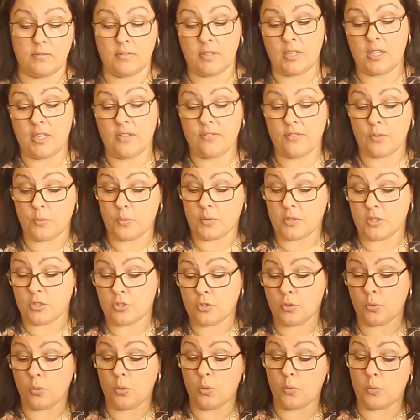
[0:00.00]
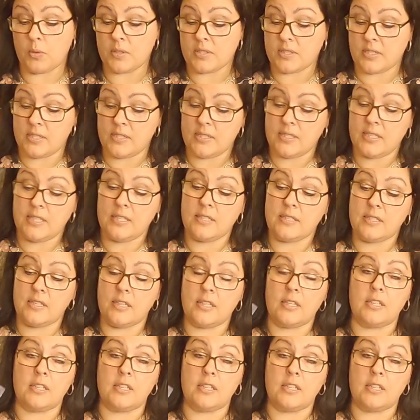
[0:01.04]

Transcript: even with the tool, wasn't as easy,